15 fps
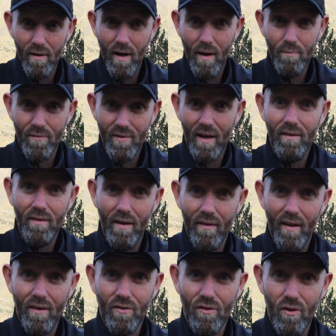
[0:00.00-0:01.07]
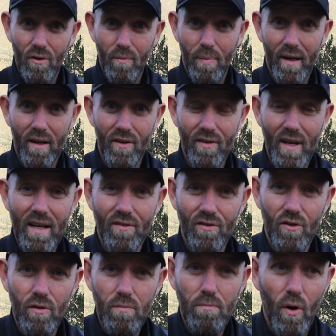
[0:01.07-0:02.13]
I'm telling you that's good because it's
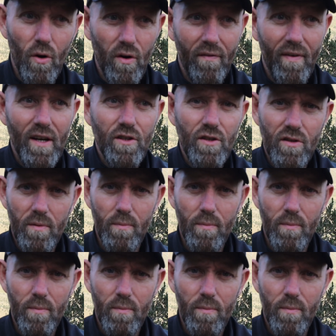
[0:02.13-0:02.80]
good motivation